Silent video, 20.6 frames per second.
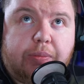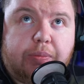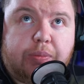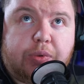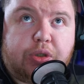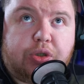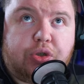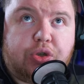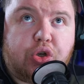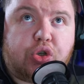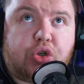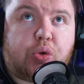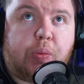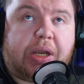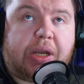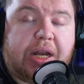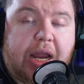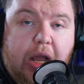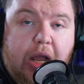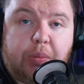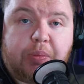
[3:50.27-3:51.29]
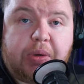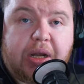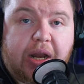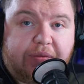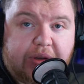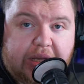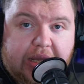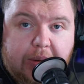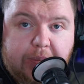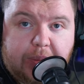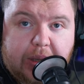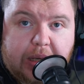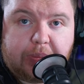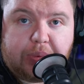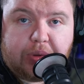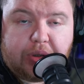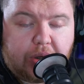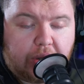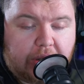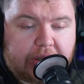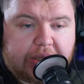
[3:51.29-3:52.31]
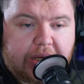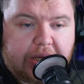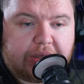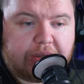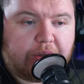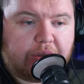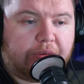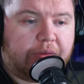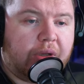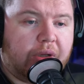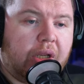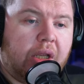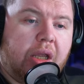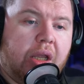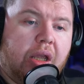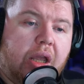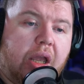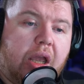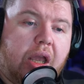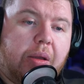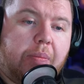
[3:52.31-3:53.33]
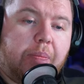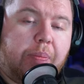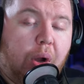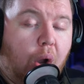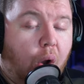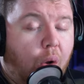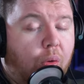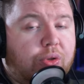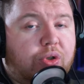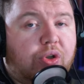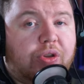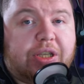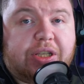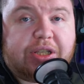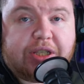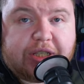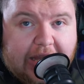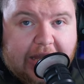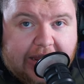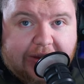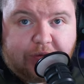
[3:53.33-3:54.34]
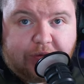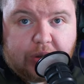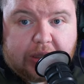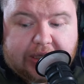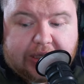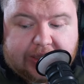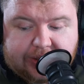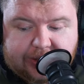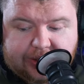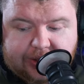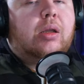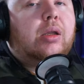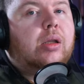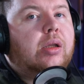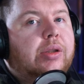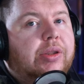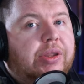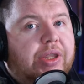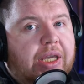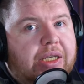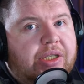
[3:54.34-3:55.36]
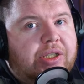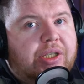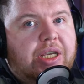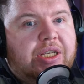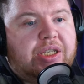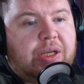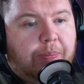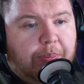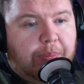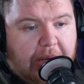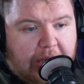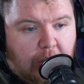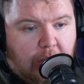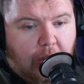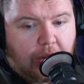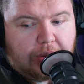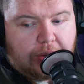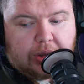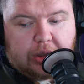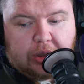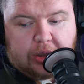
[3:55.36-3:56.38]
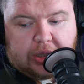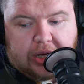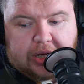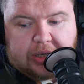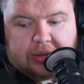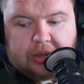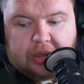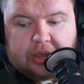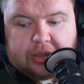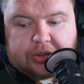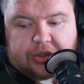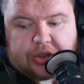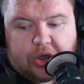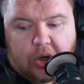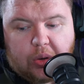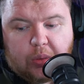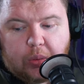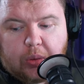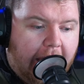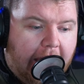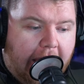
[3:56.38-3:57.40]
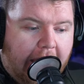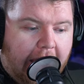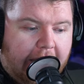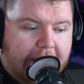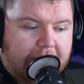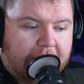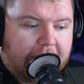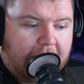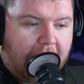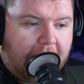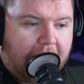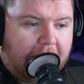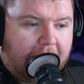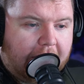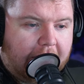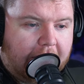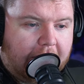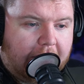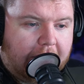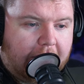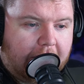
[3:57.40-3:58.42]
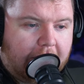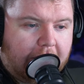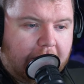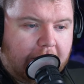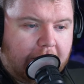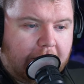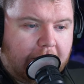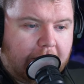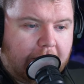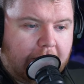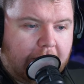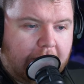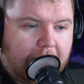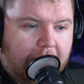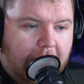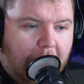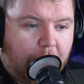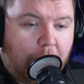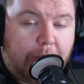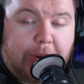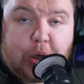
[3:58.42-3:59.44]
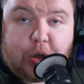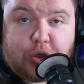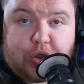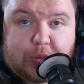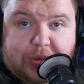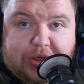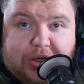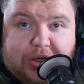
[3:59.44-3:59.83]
just so we can help navigate people and all this kind of stuff. But also the save release. This is a big one, okay? So, and I'm going to be 100%